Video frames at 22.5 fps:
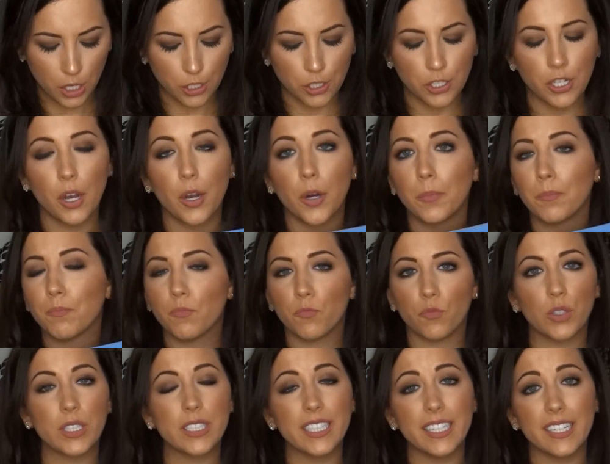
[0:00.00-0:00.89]
So
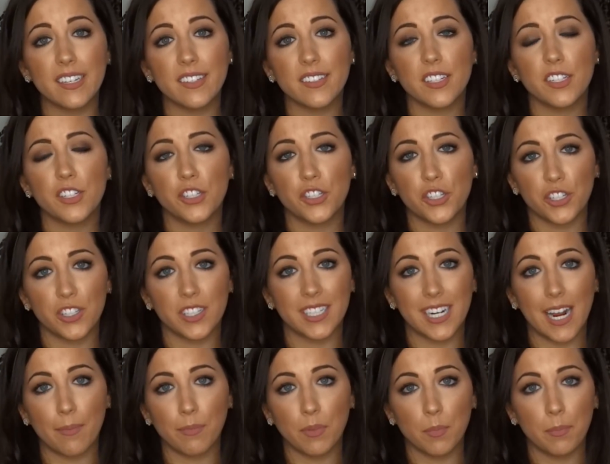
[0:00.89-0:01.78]
really easy to just
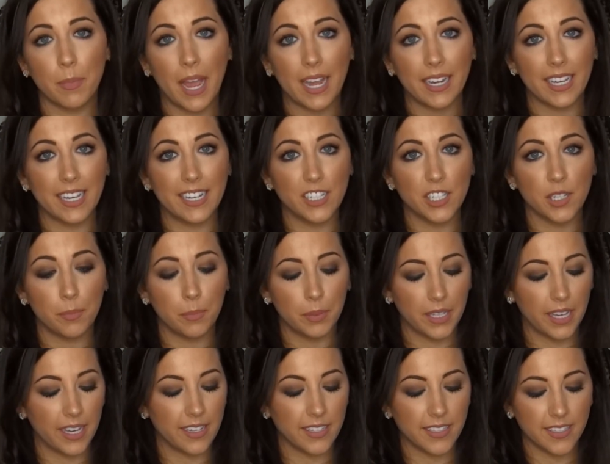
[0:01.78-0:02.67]
snap them back into
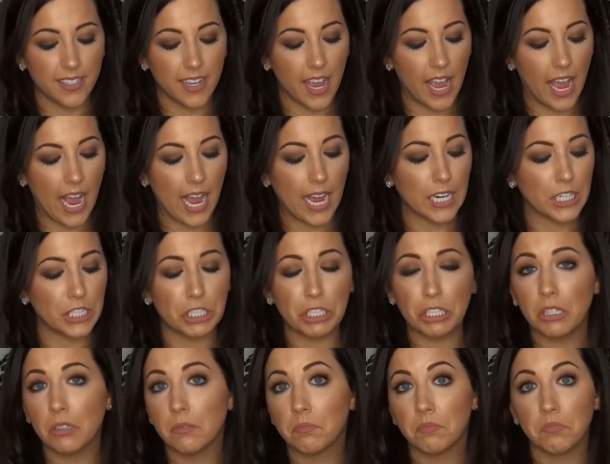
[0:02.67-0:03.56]
place,
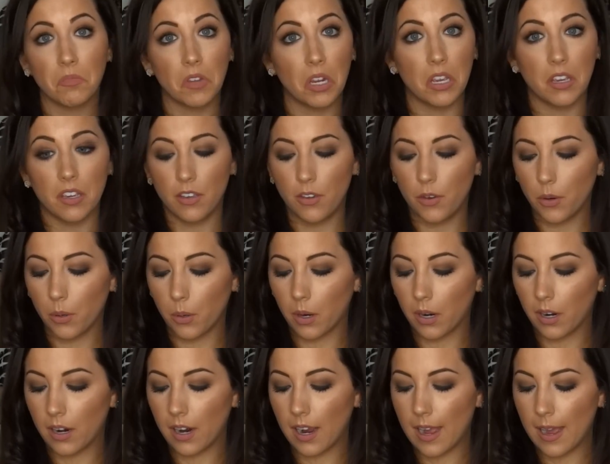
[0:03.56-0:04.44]
and
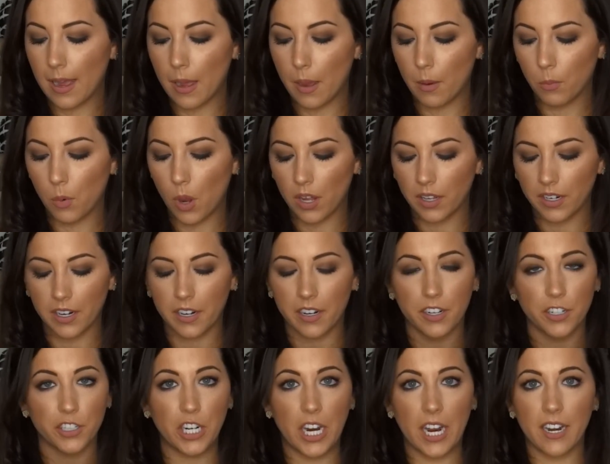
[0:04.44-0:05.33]
your wallet
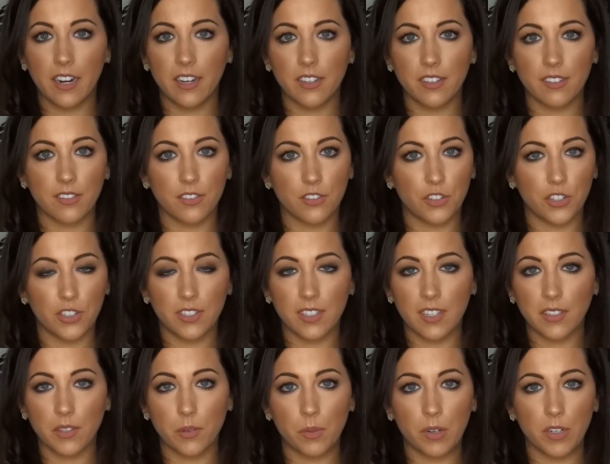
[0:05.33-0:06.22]
on a chain is
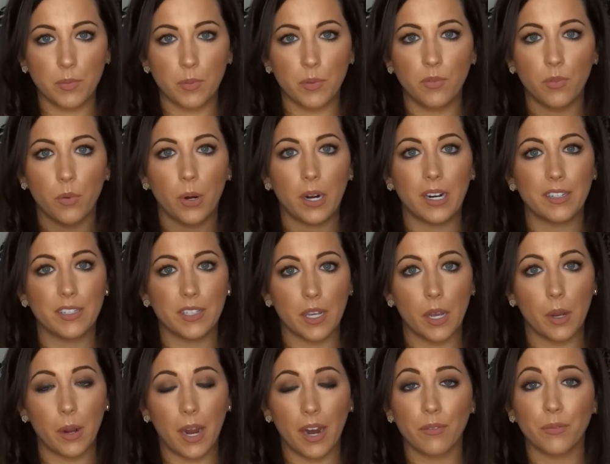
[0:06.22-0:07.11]
just as it was before.
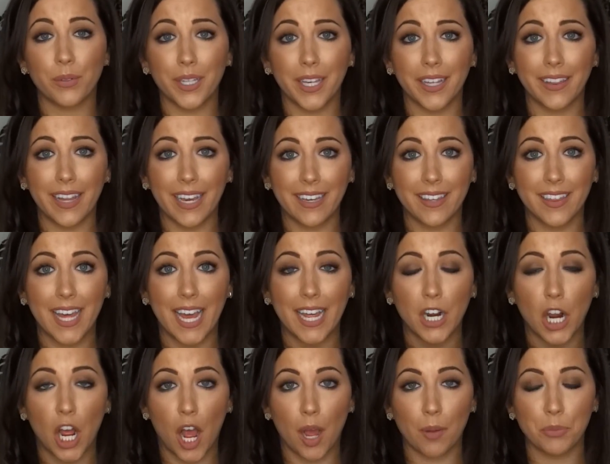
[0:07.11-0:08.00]
So I really like
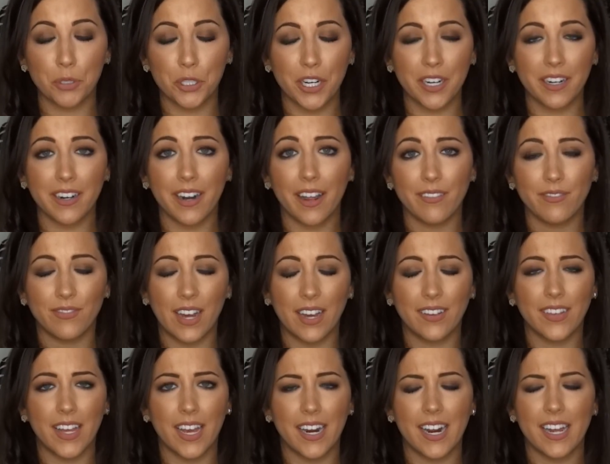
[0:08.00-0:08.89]
that option, and I
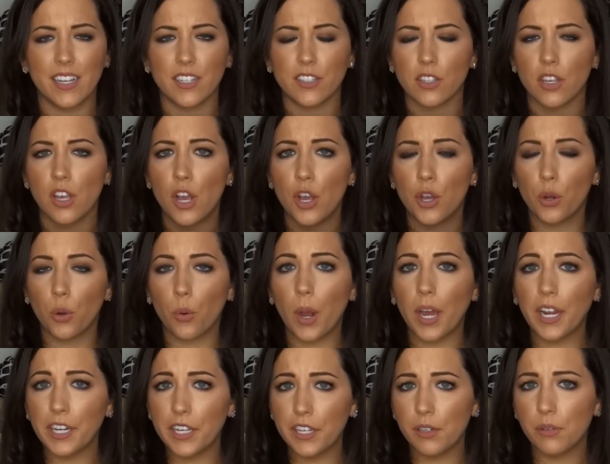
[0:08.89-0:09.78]
find that as
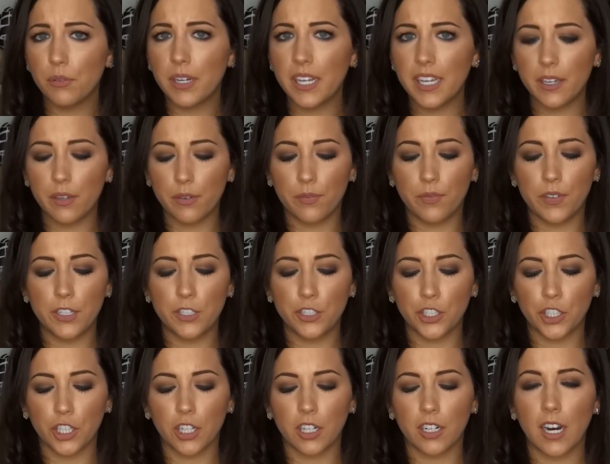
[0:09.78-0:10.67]
quite a unique
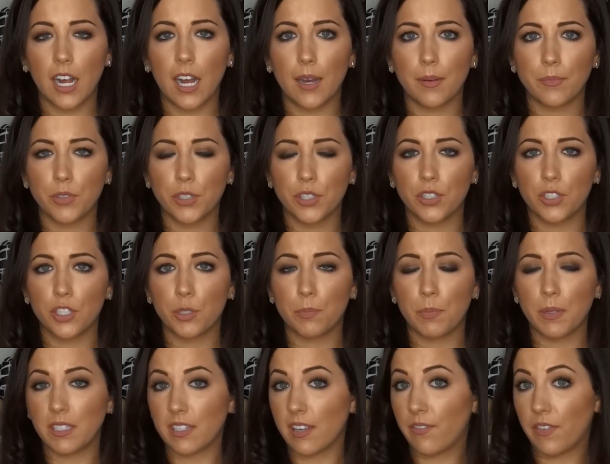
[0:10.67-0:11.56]
feature
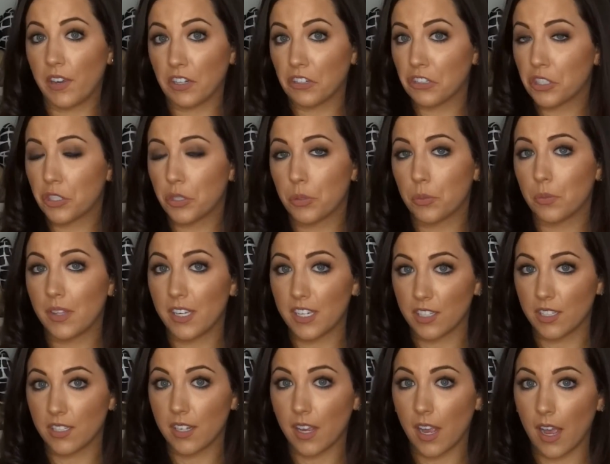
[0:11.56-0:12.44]
specific to
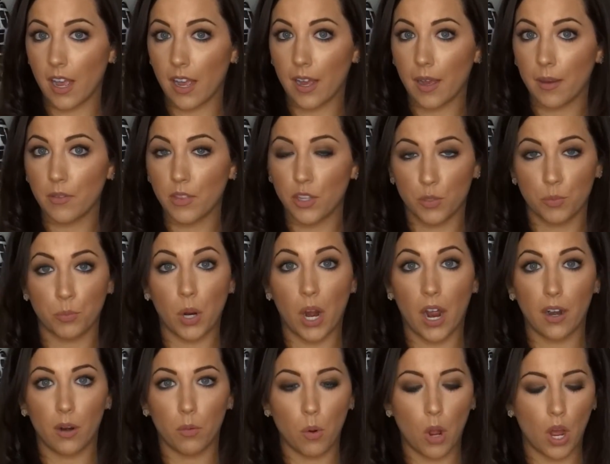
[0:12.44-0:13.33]
this, this
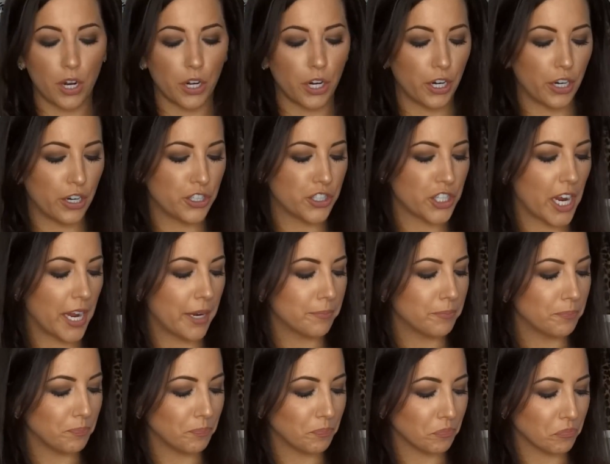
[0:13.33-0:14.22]
Prada wallet on a
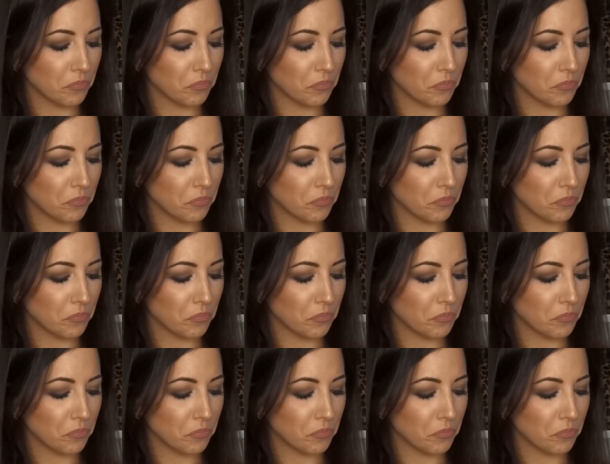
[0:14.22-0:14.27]
chain.